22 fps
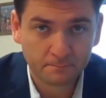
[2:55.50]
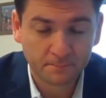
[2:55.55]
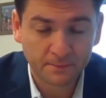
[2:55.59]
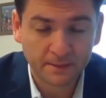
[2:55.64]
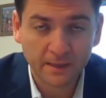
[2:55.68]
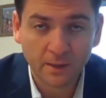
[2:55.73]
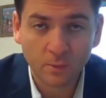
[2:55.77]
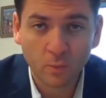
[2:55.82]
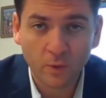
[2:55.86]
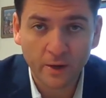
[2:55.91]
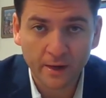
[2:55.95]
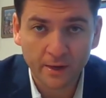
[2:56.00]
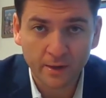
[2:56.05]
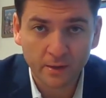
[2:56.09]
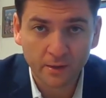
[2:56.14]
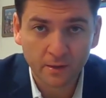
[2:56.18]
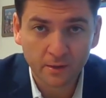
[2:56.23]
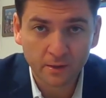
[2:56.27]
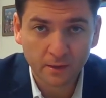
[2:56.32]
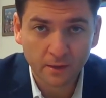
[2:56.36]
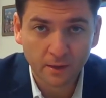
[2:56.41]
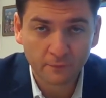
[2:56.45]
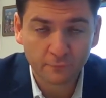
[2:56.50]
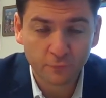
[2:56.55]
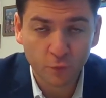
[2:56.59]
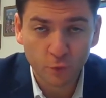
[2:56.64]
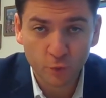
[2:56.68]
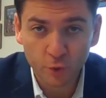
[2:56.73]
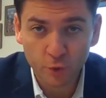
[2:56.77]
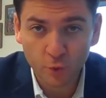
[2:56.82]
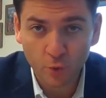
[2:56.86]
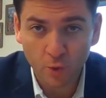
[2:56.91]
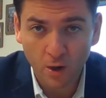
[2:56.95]
Be aware of
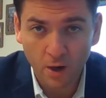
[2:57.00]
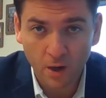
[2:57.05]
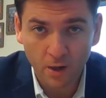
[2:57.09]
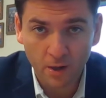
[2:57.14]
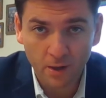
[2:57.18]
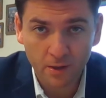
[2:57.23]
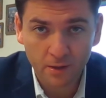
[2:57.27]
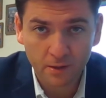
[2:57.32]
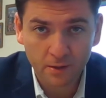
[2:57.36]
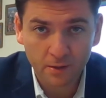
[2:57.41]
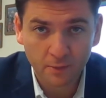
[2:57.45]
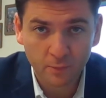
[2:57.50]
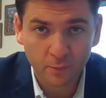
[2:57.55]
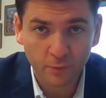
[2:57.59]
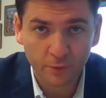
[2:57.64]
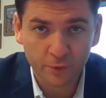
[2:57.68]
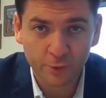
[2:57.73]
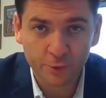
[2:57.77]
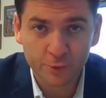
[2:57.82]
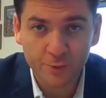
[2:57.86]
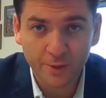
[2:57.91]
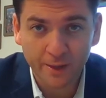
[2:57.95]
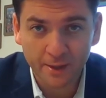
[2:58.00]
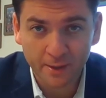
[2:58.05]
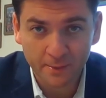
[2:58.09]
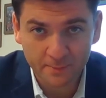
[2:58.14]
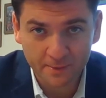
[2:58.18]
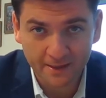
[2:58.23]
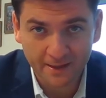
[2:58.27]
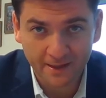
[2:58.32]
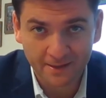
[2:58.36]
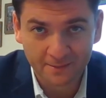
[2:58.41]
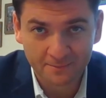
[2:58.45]
who you are, what you're trying to
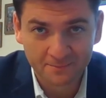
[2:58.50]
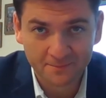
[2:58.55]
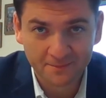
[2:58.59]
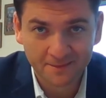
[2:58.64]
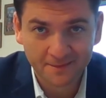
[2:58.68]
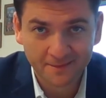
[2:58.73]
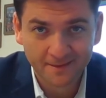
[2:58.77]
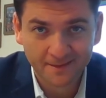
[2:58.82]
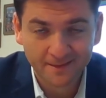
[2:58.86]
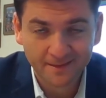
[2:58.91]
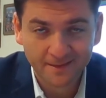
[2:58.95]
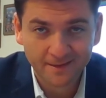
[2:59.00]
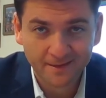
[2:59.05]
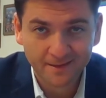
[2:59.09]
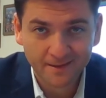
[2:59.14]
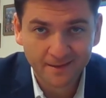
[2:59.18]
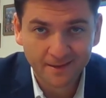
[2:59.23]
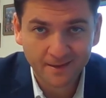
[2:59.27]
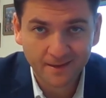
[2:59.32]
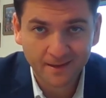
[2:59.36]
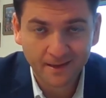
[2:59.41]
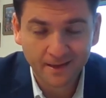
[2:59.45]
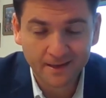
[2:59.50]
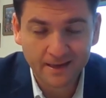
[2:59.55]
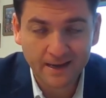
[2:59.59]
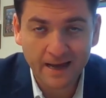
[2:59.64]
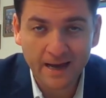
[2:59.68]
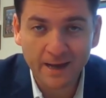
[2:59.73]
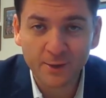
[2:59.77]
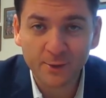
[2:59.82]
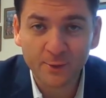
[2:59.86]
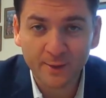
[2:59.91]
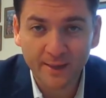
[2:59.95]
become, and
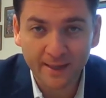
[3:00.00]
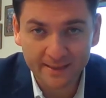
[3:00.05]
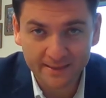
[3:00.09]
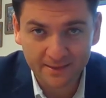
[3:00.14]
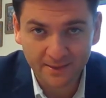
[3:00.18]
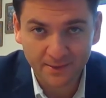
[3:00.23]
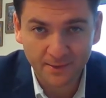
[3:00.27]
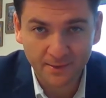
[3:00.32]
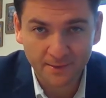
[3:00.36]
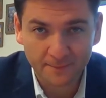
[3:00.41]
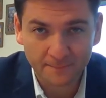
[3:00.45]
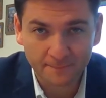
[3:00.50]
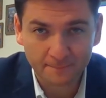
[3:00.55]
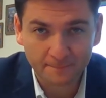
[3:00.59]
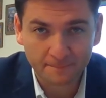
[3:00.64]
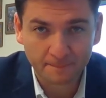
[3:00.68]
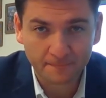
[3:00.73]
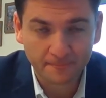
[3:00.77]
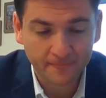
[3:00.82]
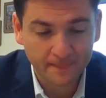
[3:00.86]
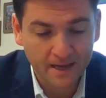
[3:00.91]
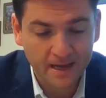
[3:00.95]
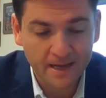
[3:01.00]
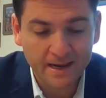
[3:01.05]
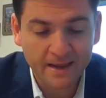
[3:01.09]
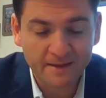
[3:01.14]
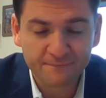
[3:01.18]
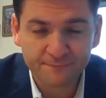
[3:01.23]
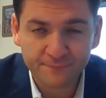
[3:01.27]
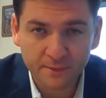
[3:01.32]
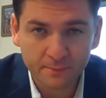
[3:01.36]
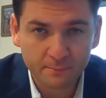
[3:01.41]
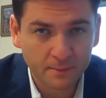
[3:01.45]
how do you get there. Not
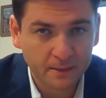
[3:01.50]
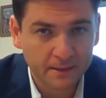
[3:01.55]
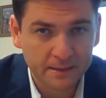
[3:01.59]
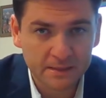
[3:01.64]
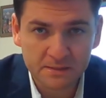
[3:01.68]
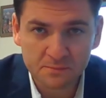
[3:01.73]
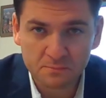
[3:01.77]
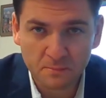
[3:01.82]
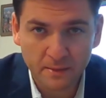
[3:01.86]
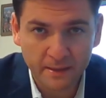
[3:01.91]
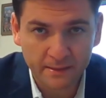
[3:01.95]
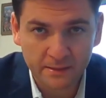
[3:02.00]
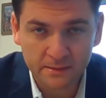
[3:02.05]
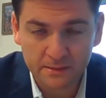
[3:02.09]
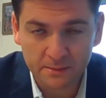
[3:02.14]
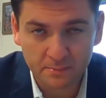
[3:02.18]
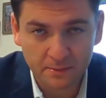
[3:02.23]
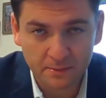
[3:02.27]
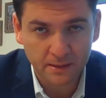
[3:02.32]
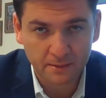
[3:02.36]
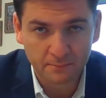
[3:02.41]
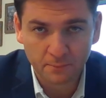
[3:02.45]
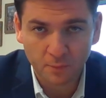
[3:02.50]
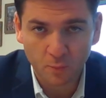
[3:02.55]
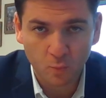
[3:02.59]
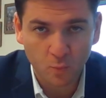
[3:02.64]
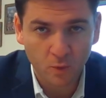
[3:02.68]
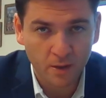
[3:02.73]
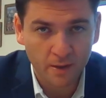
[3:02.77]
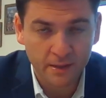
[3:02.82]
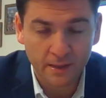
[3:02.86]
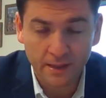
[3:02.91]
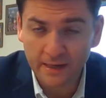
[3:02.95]
everybody's meant number
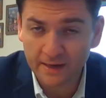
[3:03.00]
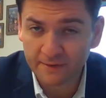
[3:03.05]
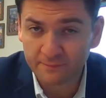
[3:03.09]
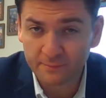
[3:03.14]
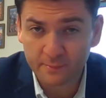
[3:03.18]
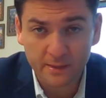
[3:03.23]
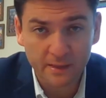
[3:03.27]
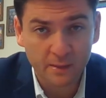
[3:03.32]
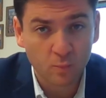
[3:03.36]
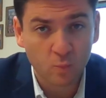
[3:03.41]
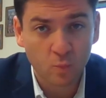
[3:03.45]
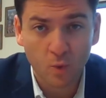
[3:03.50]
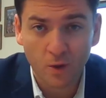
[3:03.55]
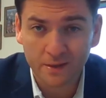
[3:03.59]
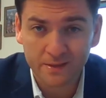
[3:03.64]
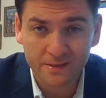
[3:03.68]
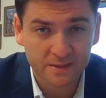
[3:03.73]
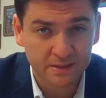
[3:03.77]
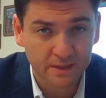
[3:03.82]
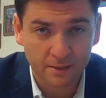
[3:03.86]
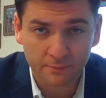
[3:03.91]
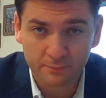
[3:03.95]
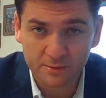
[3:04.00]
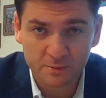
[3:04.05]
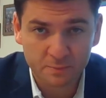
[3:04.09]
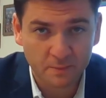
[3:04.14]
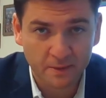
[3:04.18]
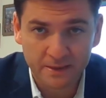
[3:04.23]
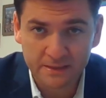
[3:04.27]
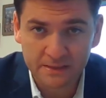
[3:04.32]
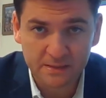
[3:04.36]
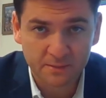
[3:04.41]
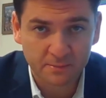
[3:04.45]
one. Not everybody wants that
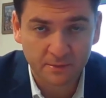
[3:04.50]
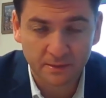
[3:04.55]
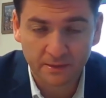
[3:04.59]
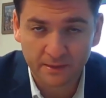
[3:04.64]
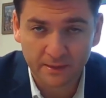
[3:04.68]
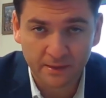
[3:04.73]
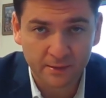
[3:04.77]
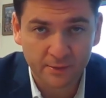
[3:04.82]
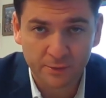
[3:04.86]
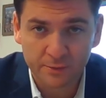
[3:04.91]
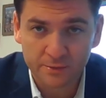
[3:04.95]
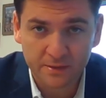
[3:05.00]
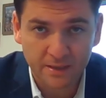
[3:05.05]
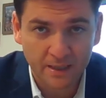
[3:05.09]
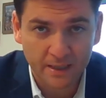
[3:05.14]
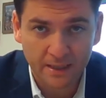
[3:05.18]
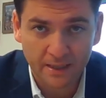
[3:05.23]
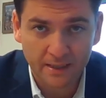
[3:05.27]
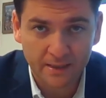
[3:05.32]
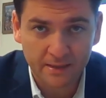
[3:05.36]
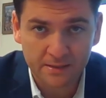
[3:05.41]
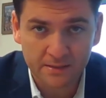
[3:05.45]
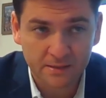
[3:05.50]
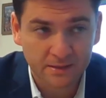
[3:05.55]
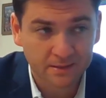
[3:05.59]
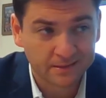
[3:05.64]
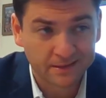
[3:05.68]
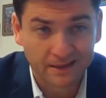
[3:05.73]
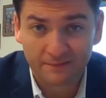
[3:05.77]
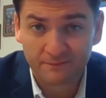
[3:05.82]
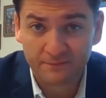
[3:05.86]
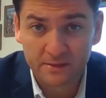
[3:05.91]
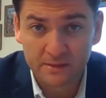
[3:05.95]
responsibility and those headaches,
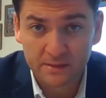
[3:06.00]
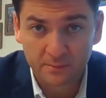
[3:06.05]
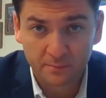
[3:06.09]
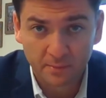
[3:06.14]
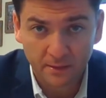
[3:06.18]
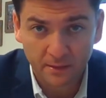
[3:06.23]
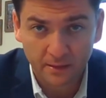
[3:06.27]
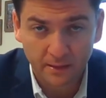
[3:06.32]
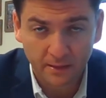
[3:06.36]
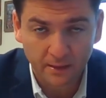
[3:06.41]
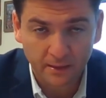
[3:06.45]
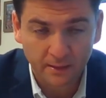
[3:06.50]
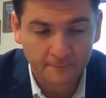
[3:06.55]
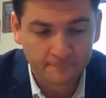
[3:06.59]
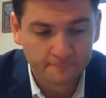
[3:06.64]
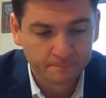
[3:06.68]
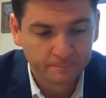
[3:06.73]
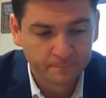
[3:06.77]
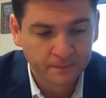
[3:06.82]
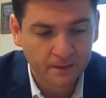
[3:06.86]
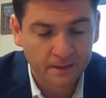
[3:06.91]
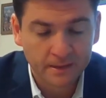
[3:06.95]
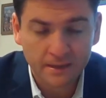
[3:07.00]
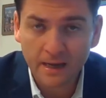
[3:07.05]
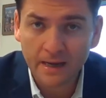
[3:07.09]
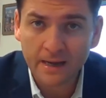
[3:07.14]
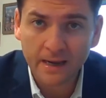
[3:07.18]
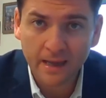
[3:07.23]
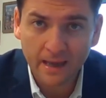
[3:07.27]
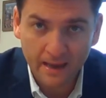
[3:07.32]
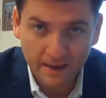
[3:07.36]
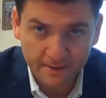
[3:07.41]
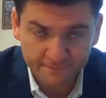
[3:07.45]
that visibility.
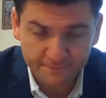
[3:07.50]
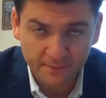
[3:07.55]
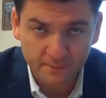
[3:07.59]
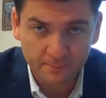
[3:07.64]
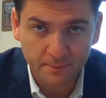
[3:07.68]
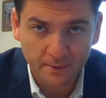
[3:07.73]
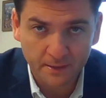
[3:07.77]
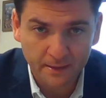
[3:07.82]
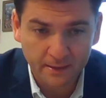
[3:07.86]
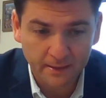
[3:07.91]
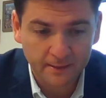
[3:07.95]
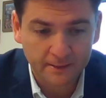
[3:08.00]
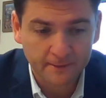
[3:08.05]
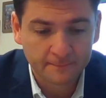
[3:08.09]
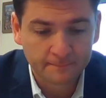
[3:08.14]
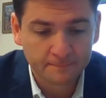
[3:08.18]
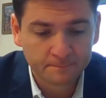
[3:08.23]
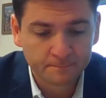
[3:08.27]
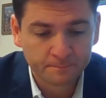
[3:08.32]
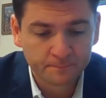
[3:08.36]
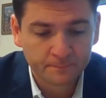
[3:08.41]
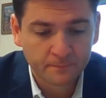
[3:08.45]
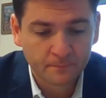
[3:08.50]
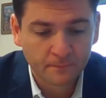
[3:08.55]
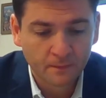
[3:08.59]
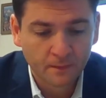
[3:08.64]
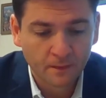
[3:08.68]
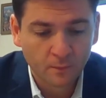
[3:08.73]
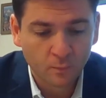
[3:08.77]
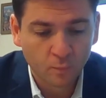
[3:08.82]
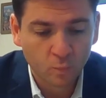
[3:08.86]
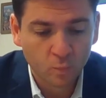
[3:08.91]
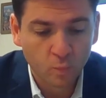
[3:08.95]
Not everybody
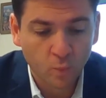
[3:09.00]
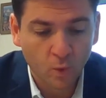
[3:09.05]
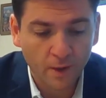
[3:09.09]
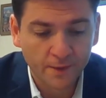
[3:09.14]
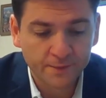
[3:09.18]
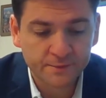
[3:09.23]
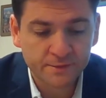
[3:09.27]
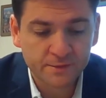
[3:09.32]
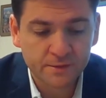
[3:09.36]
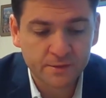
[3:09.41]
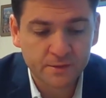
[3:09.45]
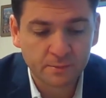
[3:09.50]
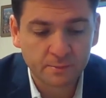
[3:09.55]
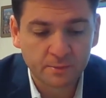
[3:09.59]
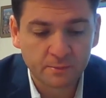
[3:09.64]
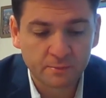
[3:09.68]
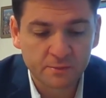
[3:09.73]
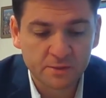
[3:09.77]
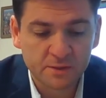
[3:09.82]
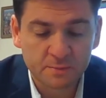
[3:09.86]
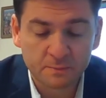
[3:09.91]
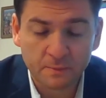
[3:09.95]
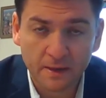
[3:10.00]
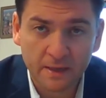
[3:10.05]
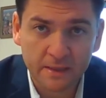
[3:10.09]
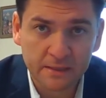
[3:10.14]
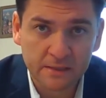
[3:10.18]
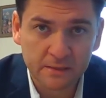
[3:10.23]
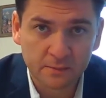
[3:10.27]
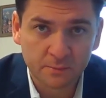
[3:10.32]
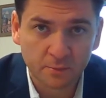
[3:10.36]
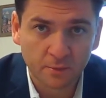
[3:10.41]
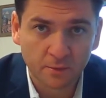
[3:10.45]
wants to be
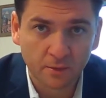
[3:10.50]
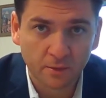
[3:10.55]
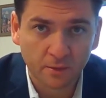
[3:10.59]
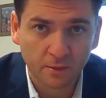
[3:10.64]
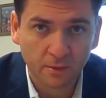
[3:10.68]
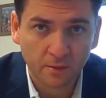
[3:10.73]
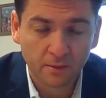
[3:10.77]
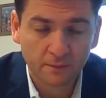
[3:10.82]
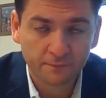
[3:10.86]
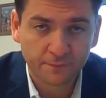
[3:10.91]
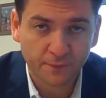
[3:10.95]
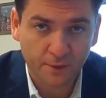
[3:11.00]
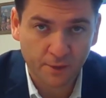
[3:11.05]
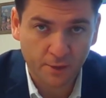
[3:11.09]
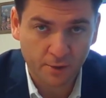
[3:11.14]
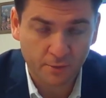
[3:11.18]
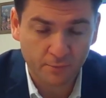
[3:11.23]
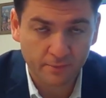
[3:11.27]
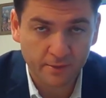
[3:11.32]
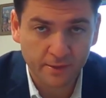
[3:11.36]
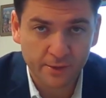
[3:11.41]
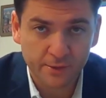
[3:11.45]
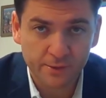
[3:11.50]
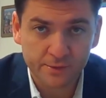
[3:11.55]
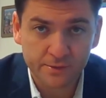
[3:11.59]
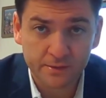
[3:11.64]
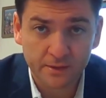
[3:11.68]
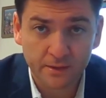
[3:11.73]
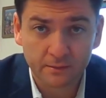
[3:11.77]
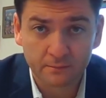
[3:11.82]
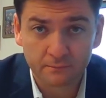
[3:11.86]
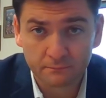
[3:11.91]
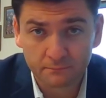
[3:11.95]
responsible for
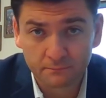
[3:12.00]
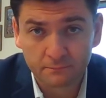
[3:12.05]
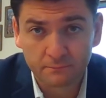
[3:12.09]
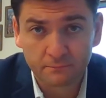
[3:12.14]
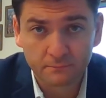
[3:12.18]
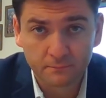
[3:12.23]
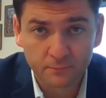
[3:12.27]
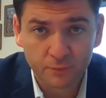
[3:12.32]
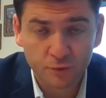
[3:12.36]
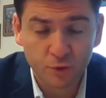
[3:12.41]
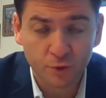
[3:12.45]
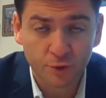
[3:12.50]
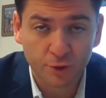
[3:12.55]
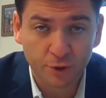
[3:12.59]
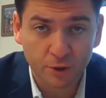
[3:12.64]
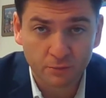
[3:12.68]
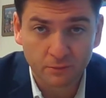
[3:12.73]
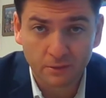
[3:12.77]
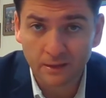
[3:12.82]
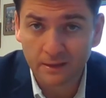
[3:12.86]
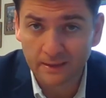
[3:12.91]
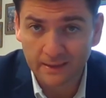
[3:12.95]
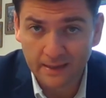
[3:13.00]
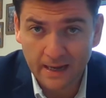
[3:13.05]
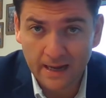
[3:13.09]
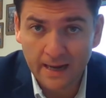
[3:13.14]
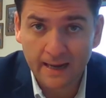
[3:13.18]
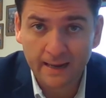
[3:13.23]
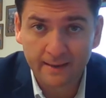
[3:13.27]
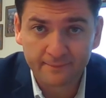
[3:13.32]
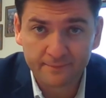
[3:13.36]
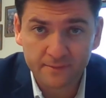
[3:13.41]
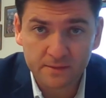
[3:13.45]
careers and, to a degree,
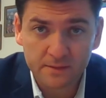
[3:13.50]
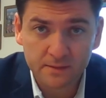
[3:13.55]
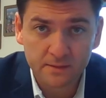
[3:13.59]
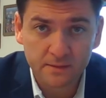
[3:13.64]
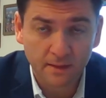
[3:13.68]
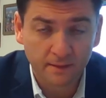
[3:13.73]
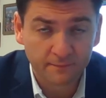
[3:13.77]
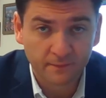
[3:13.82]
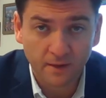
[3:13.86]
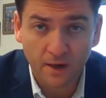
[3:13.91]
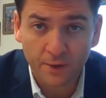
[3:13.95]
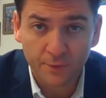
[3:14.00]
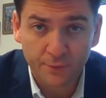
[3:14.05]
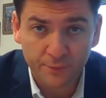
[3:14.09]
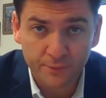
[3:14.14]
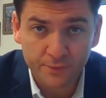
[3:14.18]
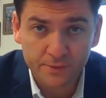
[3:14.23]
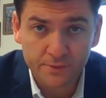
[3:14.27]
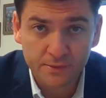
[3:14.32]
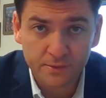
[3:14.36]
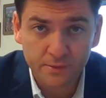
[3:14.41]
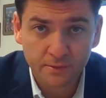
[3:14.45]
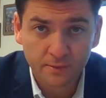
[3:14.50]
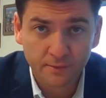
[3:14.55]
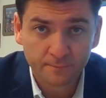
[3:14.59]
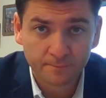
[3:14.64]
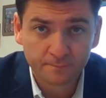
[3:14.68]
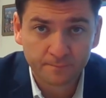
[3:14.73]
lives of others.